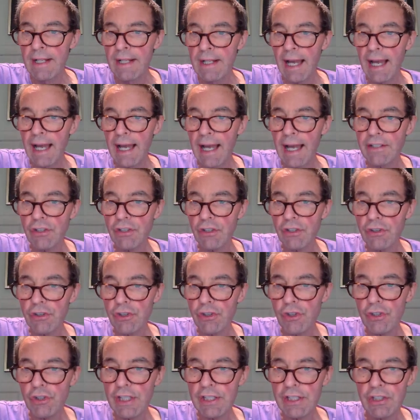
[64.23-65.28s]
and
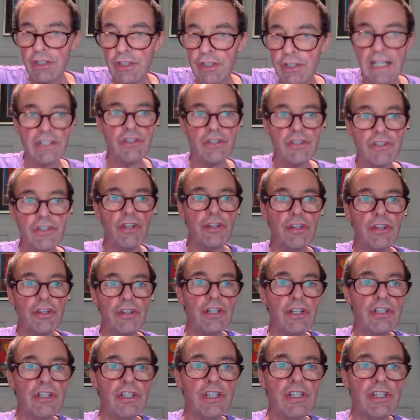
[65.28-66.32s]
should test the
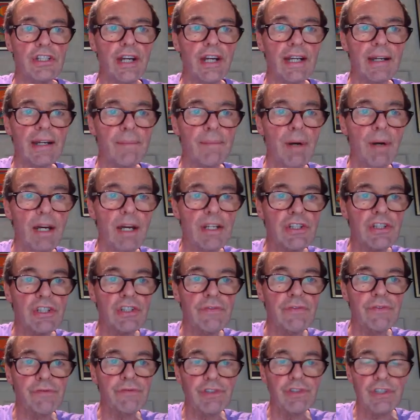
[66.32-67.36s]
13-day at
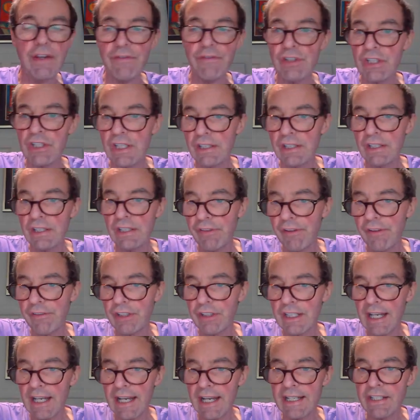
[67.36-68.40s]
minus
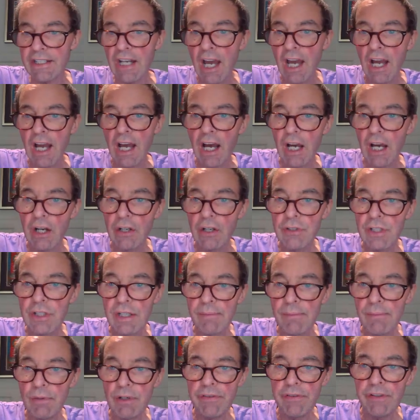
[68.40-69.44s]
1758. Only
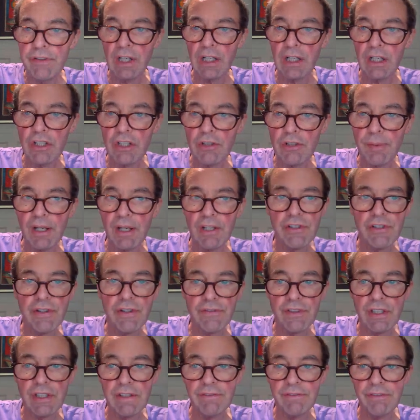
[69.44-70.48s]
a move and close below
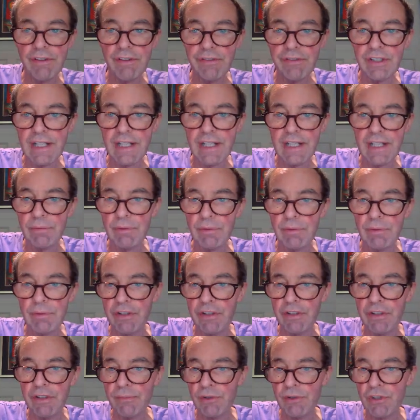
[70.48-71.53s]
1758 would give
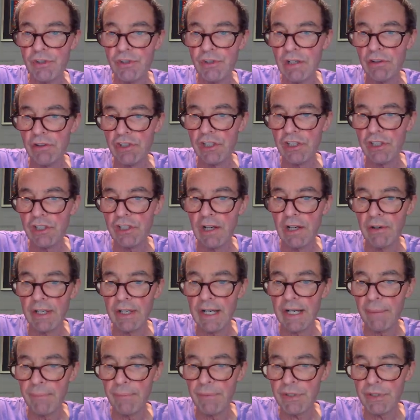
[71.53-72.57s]
it some seriously lower
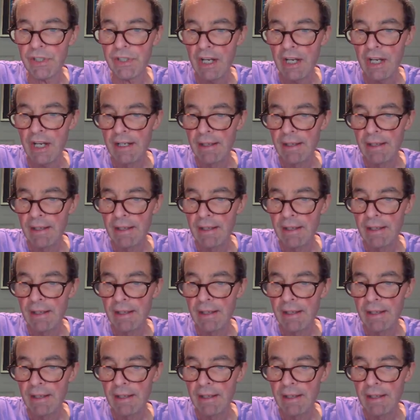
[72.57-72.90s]
numbers,